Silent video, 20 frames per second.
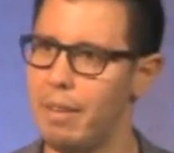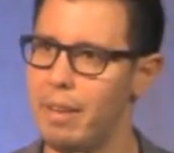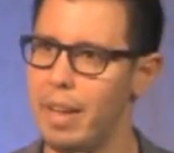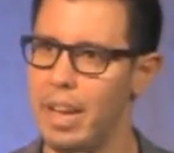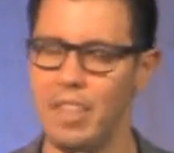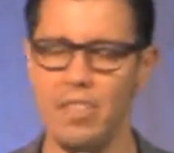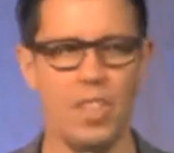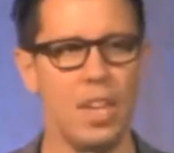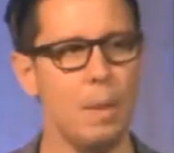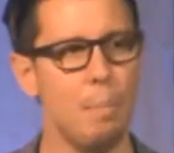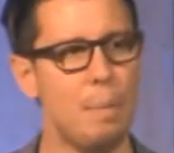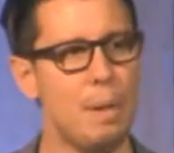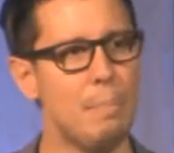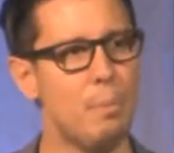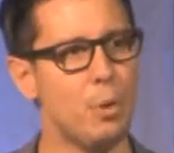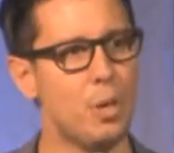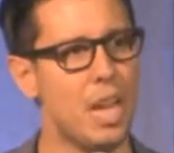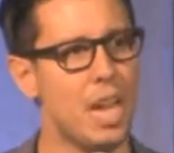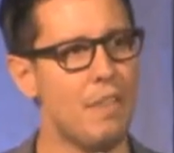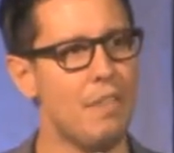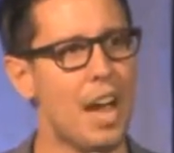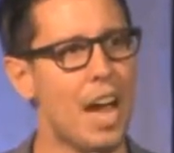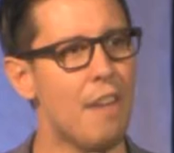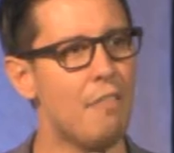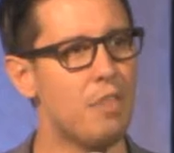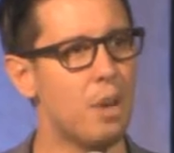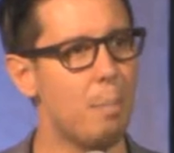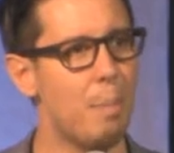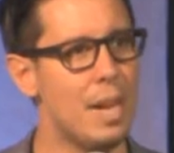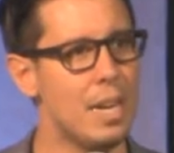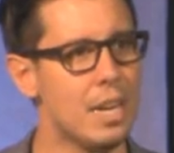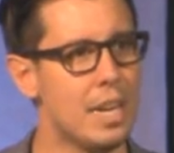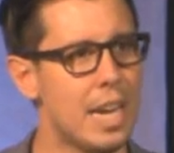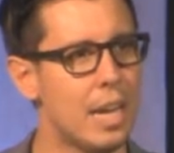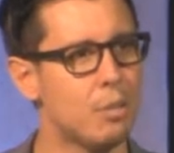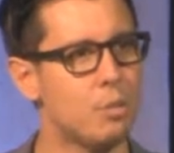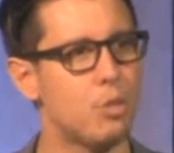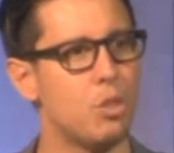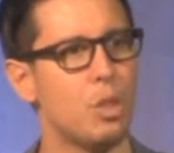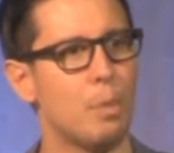And then people gave half their bank
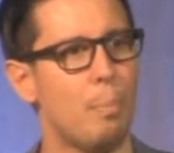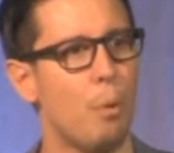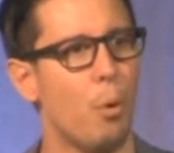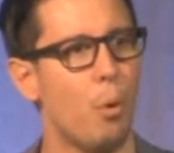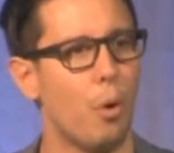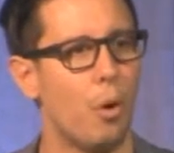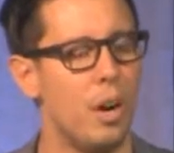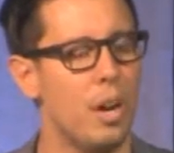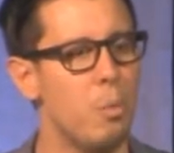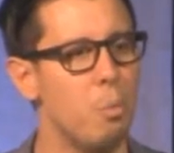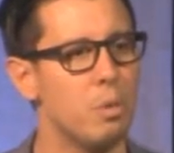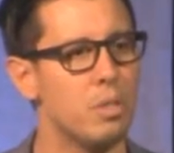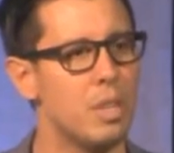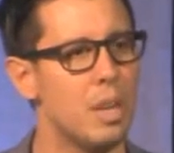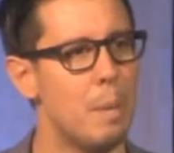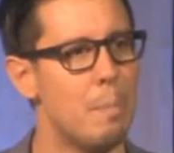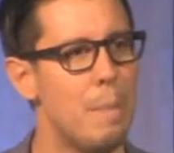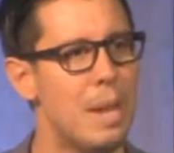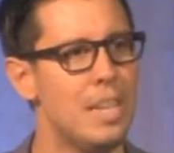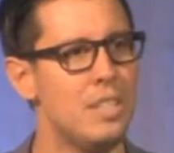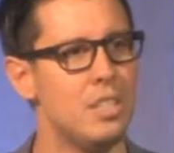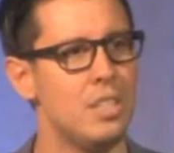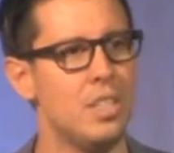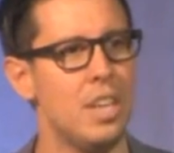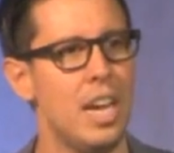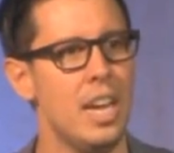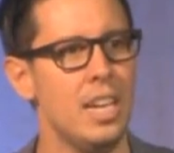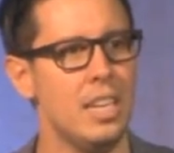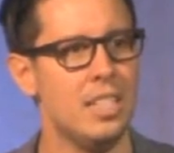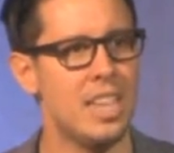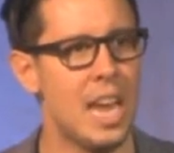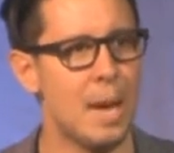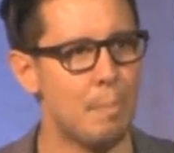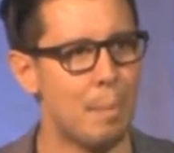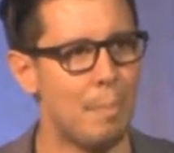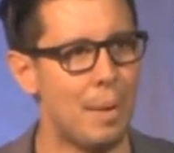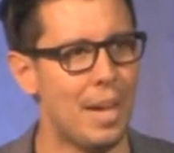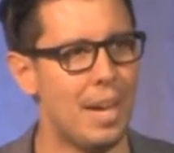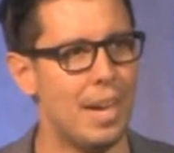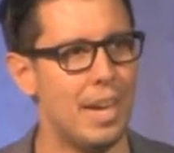accounts to the poor. It was an amazing day in Tampa
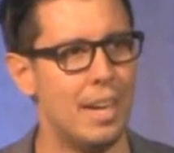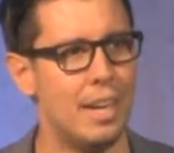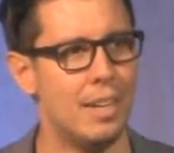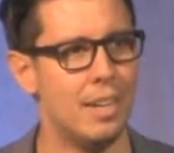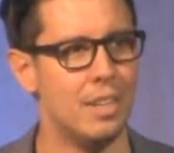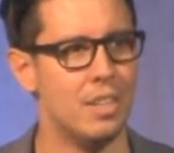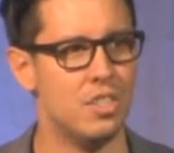Bay.